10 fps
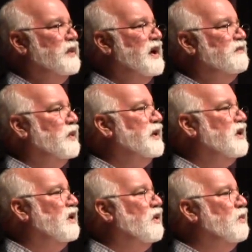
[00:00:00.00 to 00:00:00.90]
We have what we
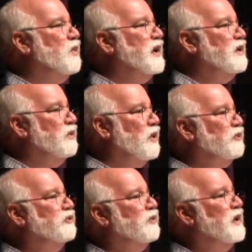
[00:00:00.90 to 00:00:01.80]
call Homeboy
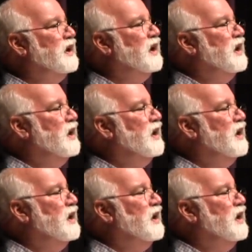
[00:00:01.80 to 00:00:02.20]
Grocery,